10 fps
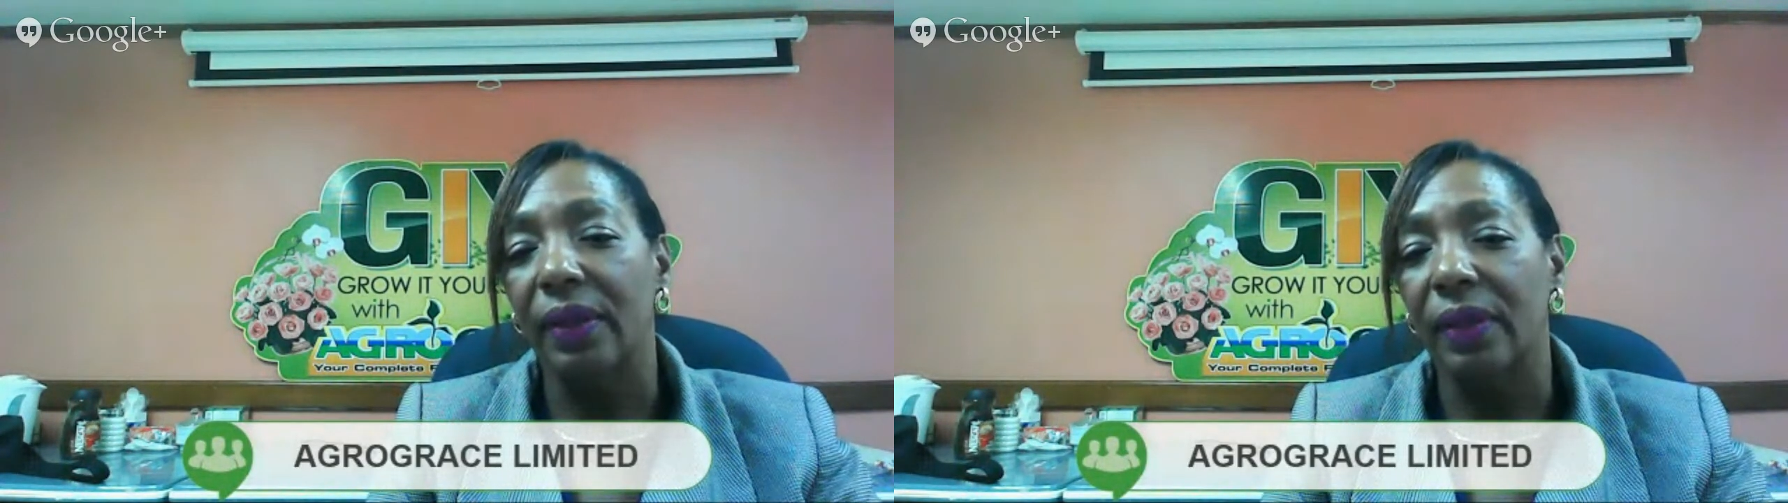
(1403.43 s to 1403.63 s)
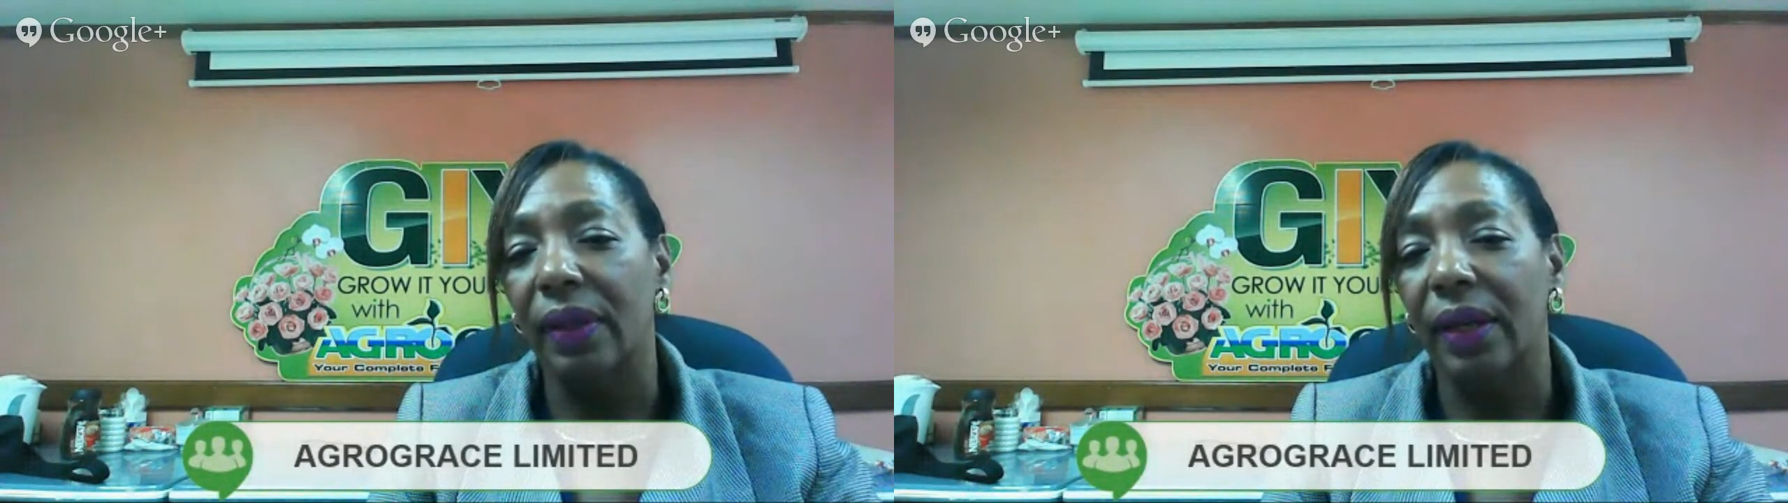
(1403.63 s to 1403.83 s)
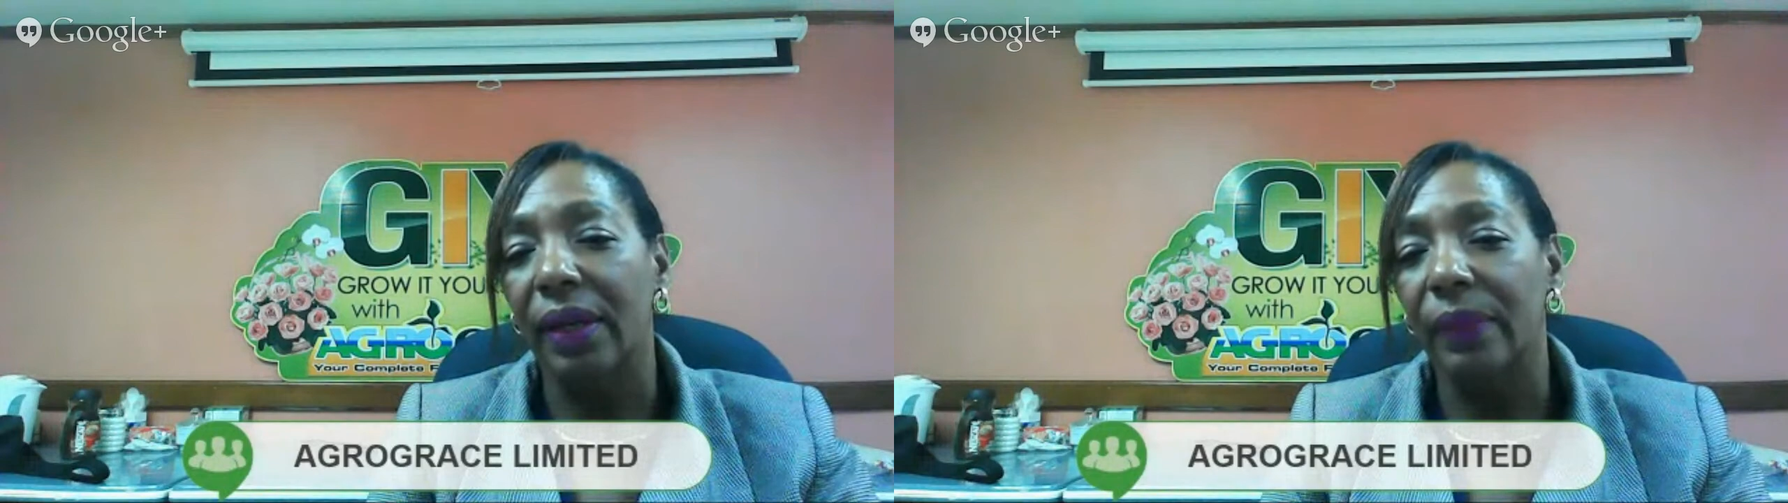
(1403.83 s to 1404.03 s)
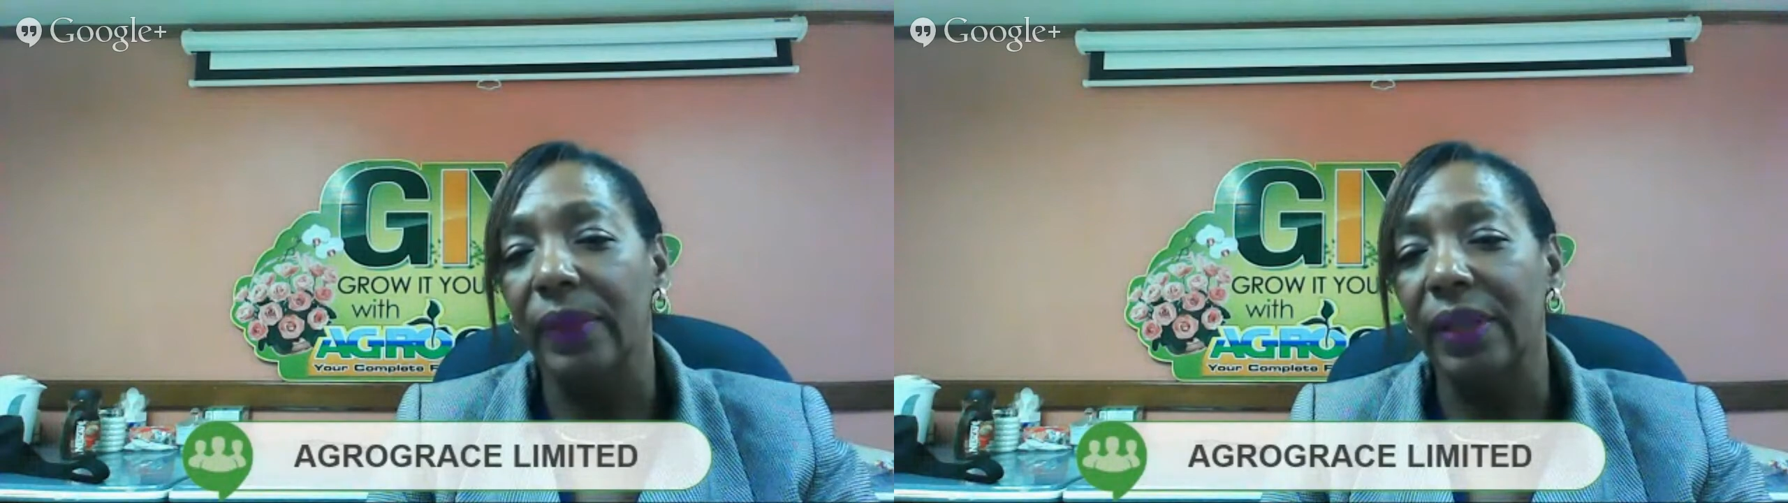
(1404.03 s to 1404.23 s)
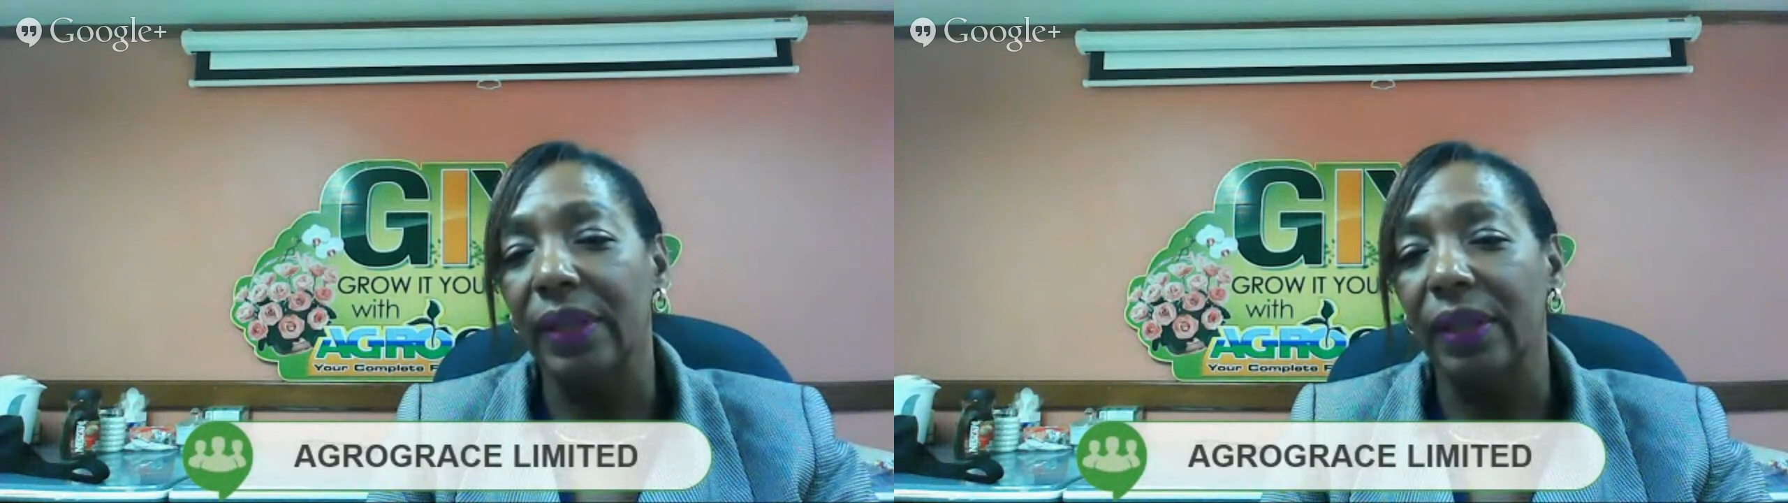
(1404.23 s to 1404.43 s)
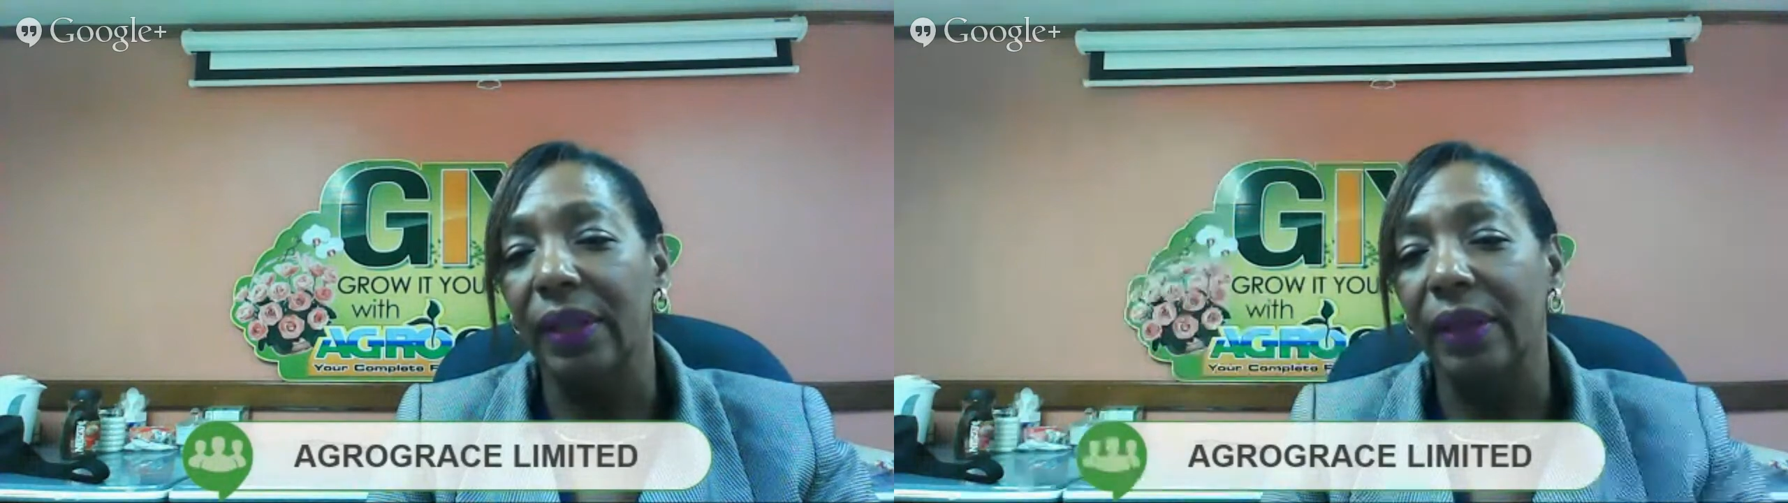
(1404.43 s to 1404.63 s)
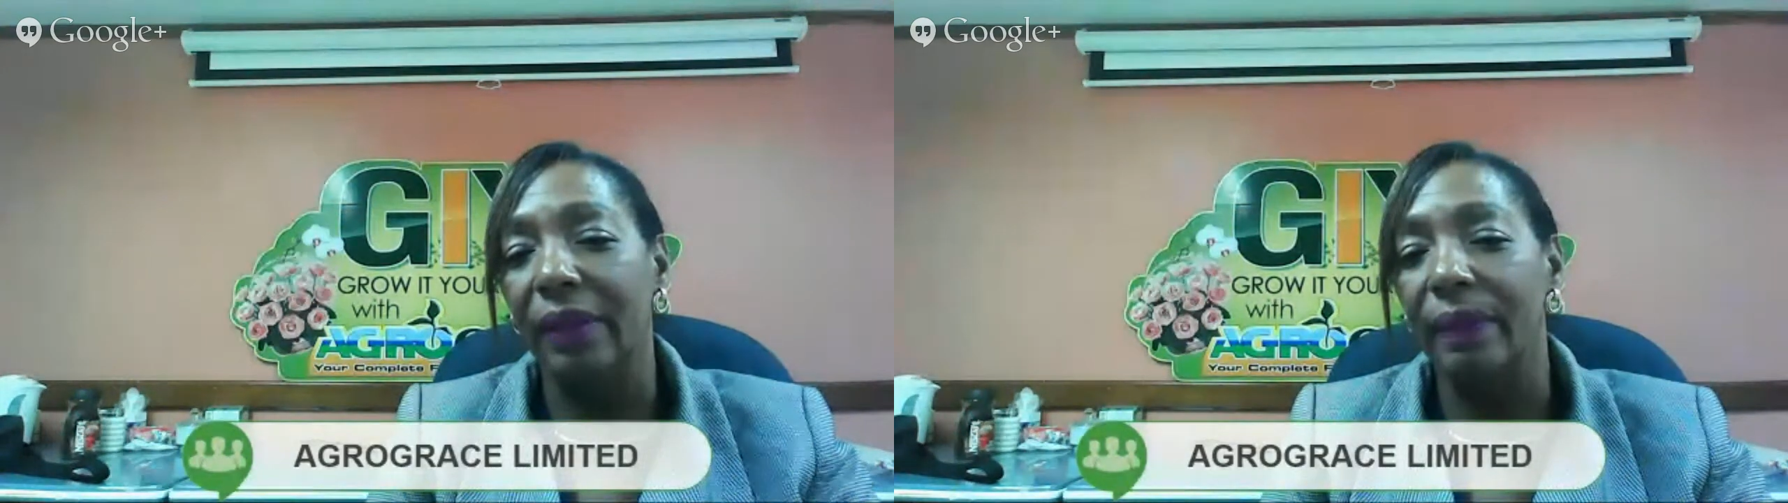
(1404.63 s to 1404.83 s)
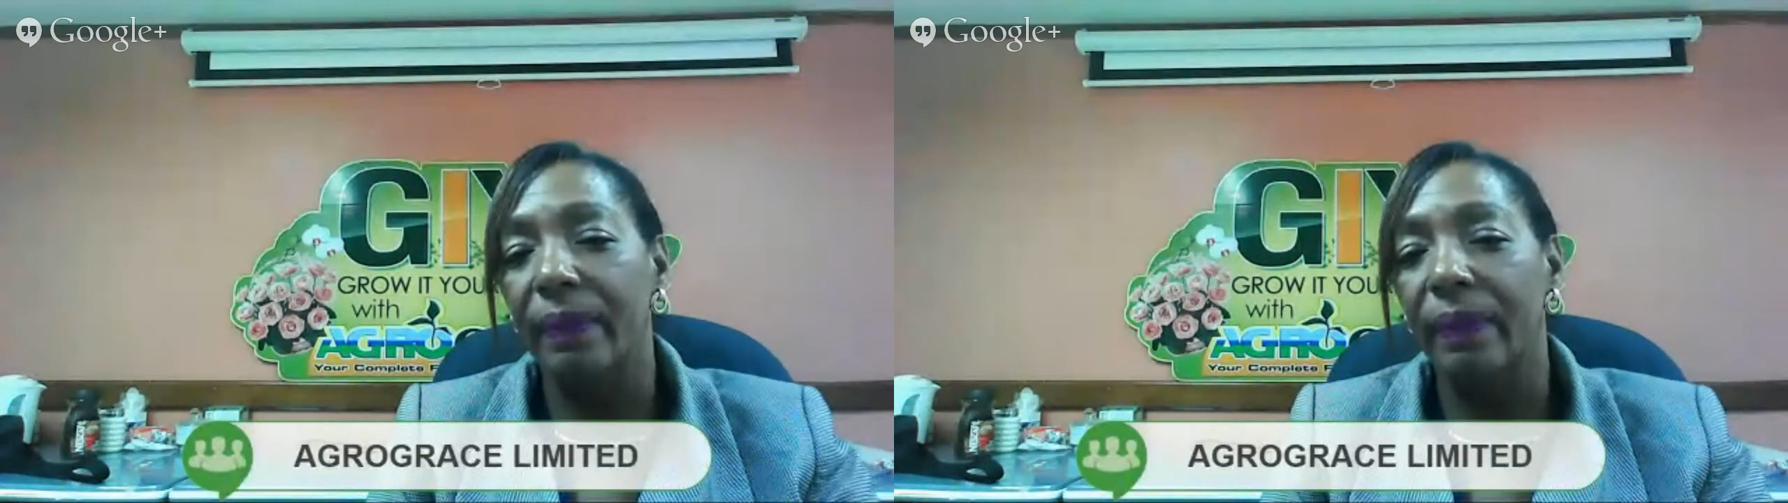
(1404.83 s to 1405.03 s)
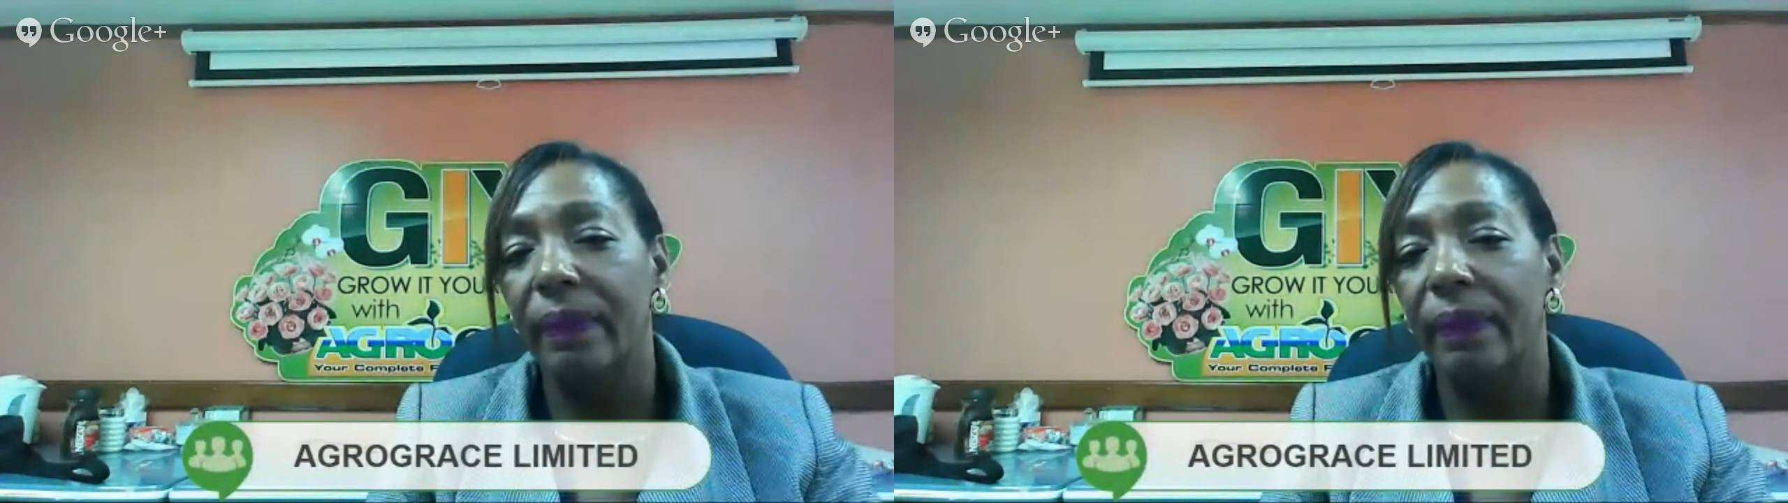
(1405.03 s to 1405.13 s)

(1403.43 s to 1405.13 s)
call, and we can